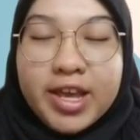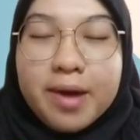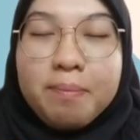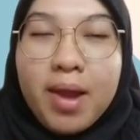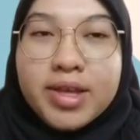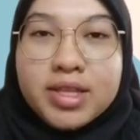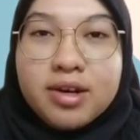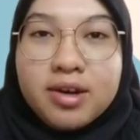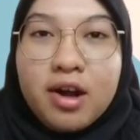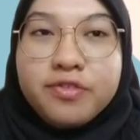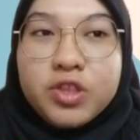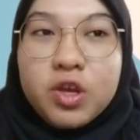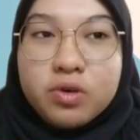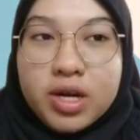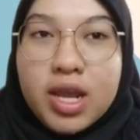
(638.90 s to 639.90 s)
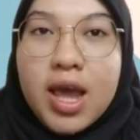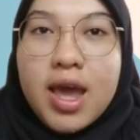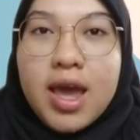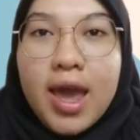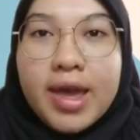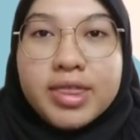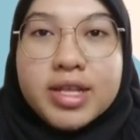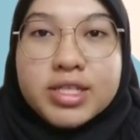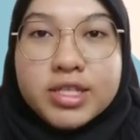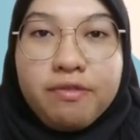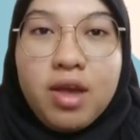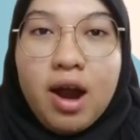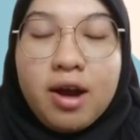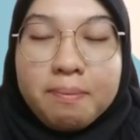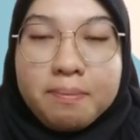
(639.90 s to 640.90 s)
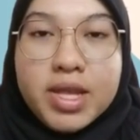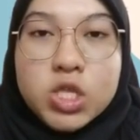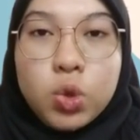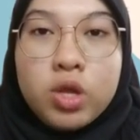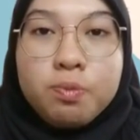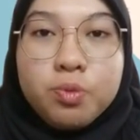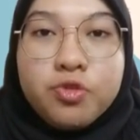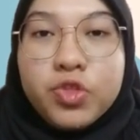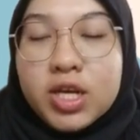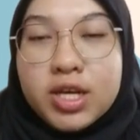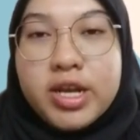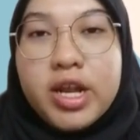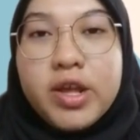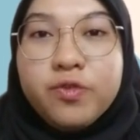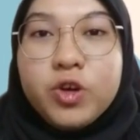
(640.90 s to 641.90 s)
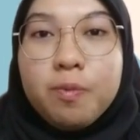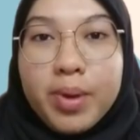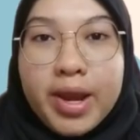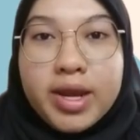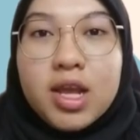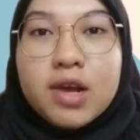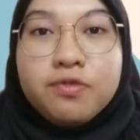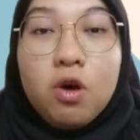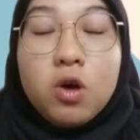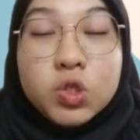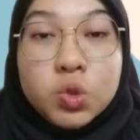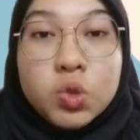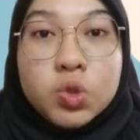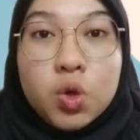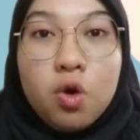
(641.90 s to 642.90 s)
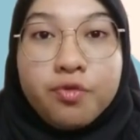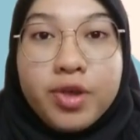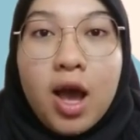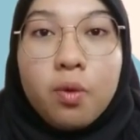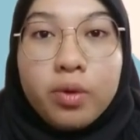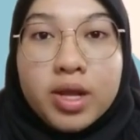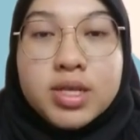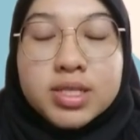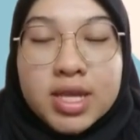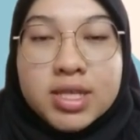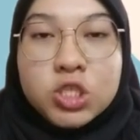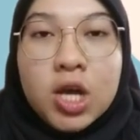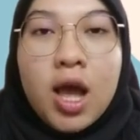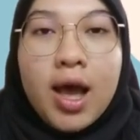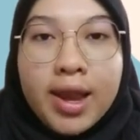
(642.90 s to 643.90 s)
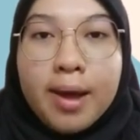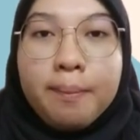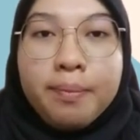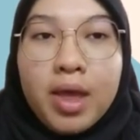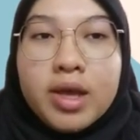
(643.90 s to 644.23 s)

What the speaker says: applied the graph theory and the CVRP to improve the delivery planning for Zeus Coffee outlets in Shah Alam.